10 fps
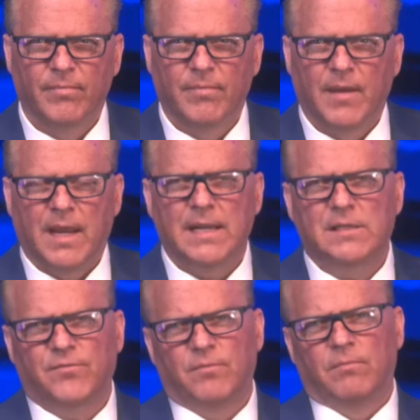And
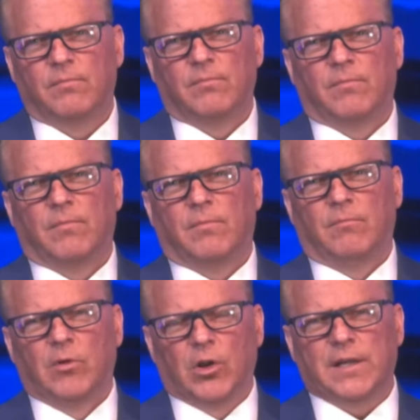he's
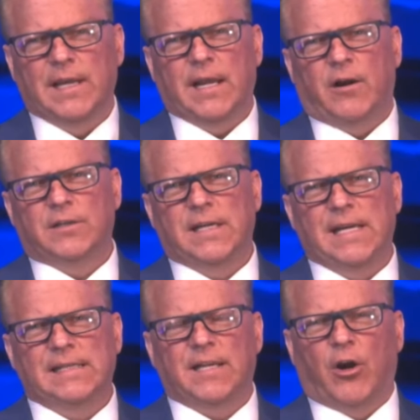looking at our
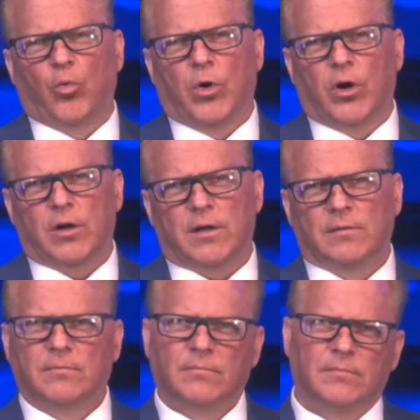deeds and our work
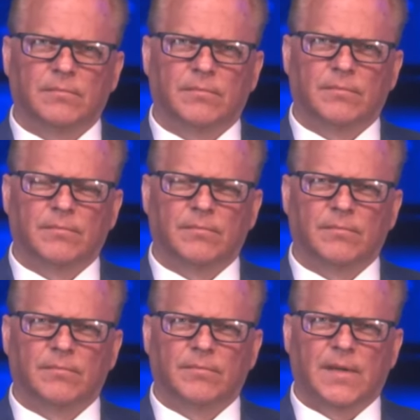
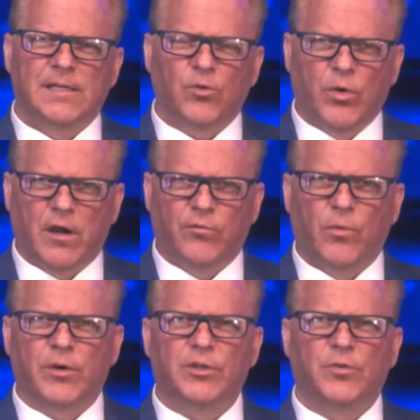He's aware of what
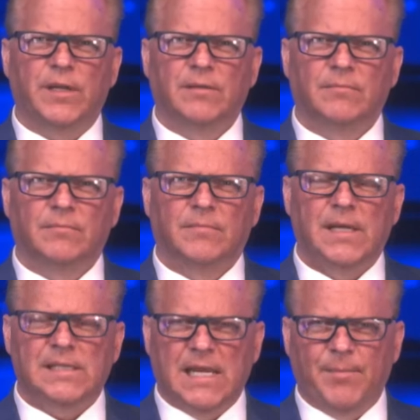we're doing.
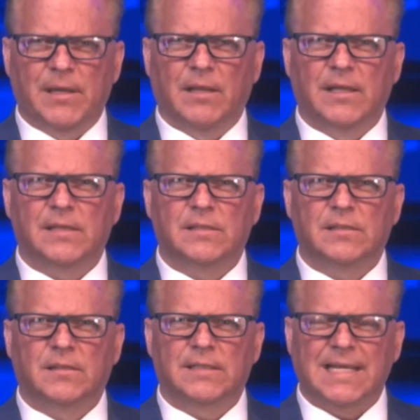He's keeping a
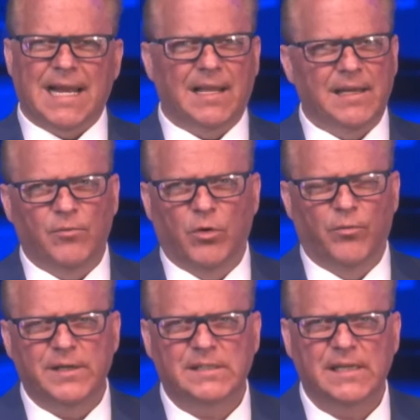list, a tally. We'll
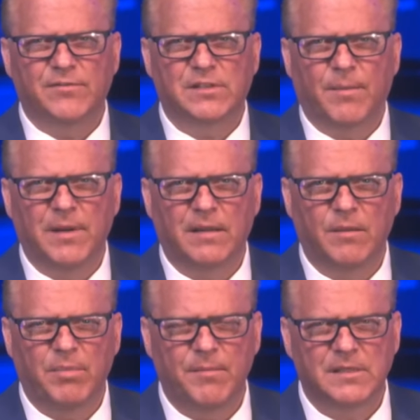receive something at the
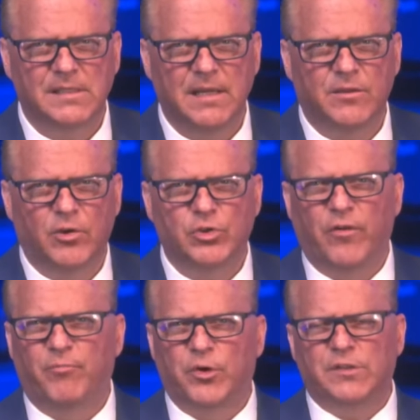Bema seat, those who
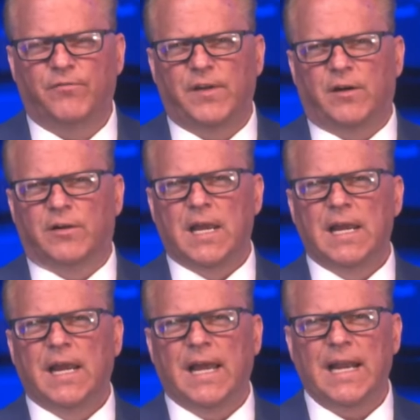have persevered
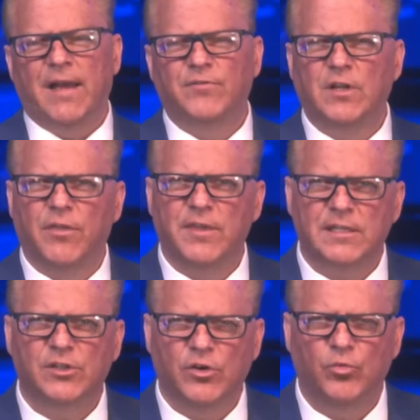and have done
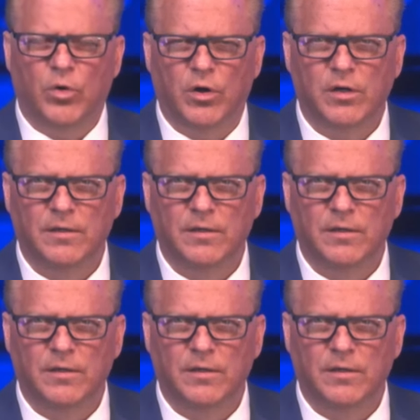this good work.